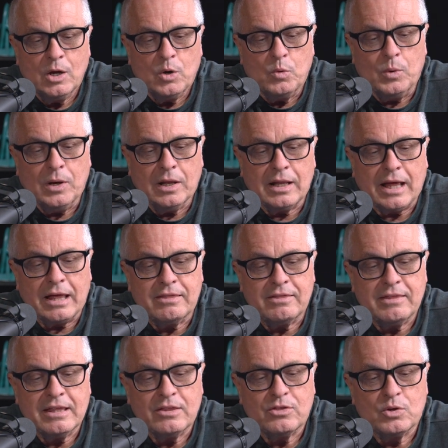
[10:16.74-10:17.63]
Well, I
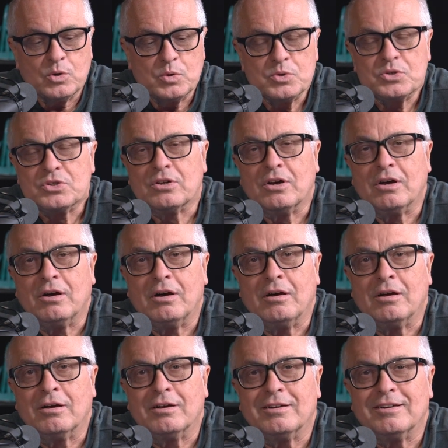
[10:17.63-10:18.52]
think those
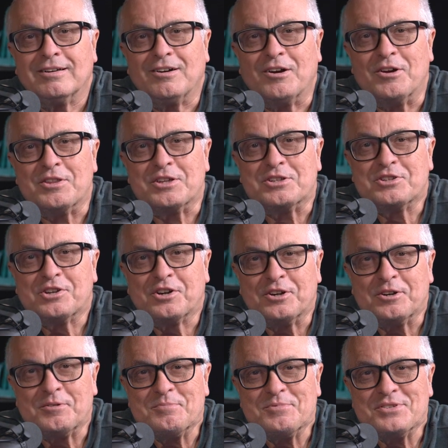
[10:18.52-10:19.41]
are the
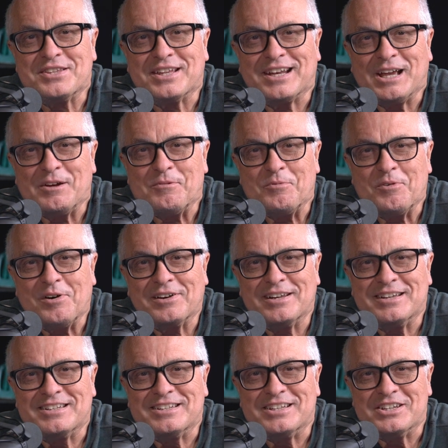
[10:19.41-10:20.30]
terms that I
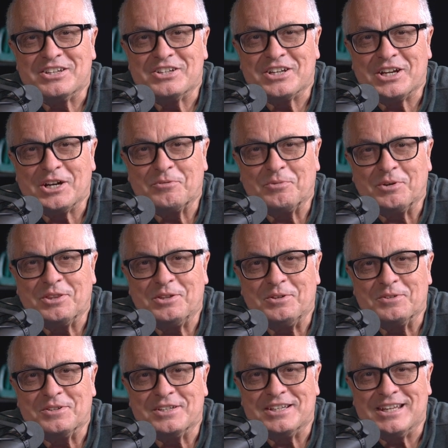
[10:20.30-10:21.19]
wanted to share with
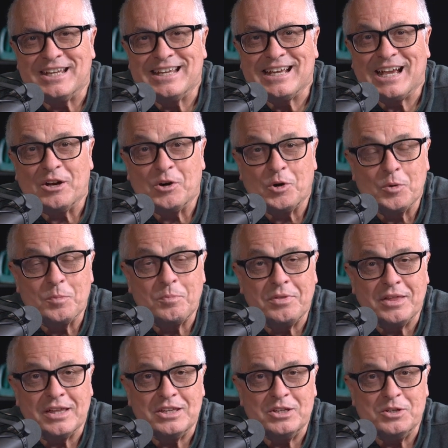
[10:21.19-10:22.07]
you today. I hope
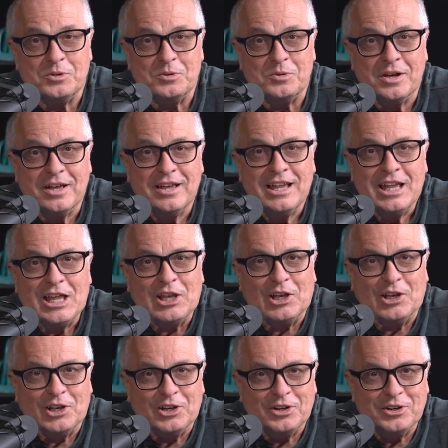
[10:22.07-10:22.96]
that you
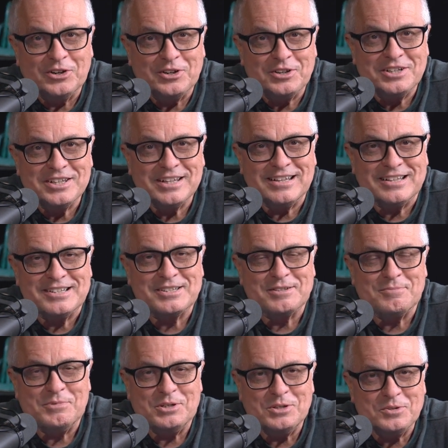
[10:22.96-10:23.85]
learned
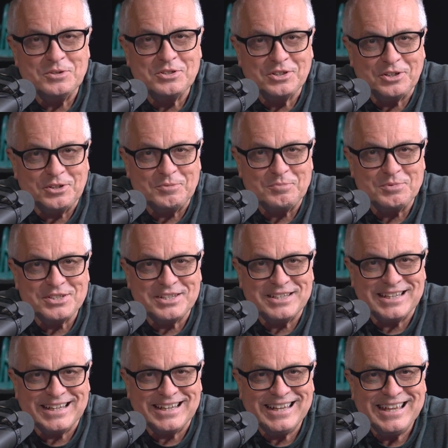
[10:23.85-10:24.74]
some new terms
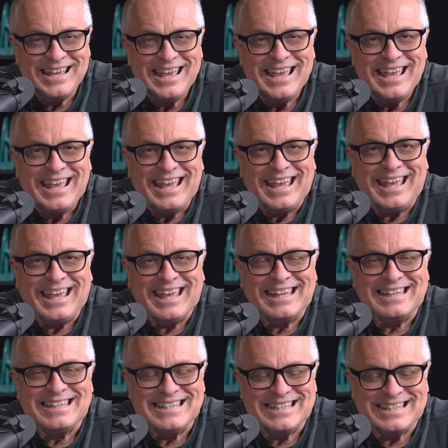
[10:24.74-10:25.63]
today.
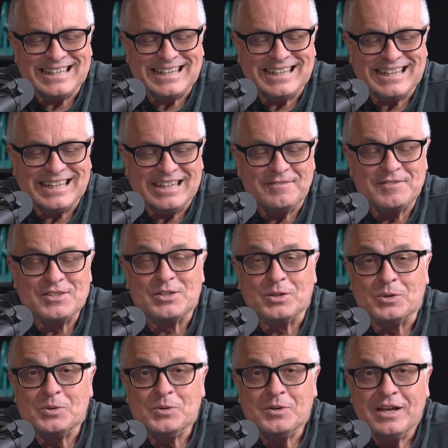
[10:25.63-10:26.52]
And if
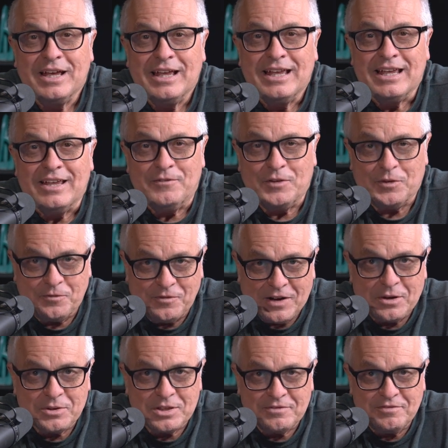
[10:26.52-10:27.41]
so, if you
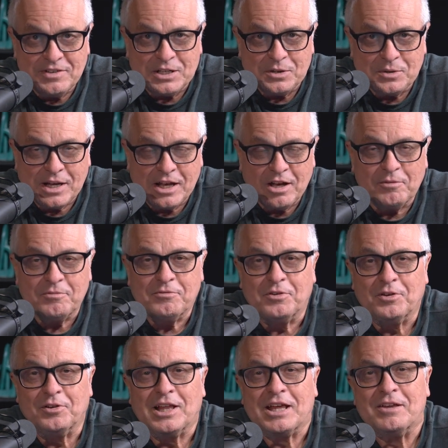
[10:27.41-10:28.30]
found the video
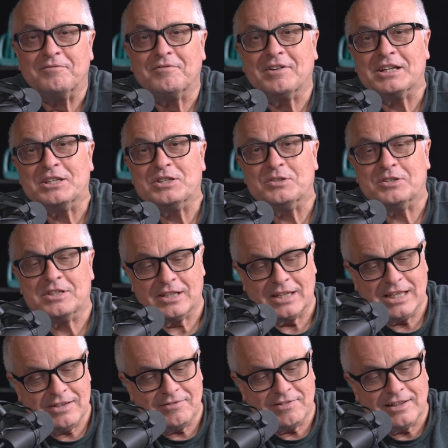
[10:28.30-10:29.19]
helpful, I invite you to
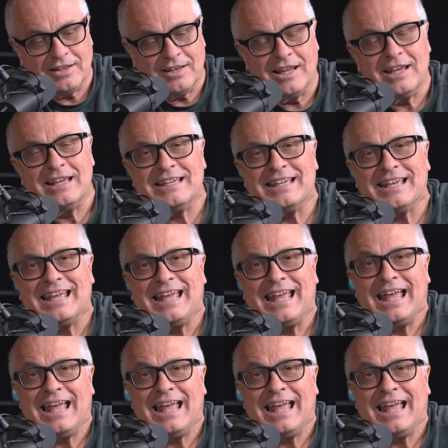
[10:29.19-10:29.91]
give it a like.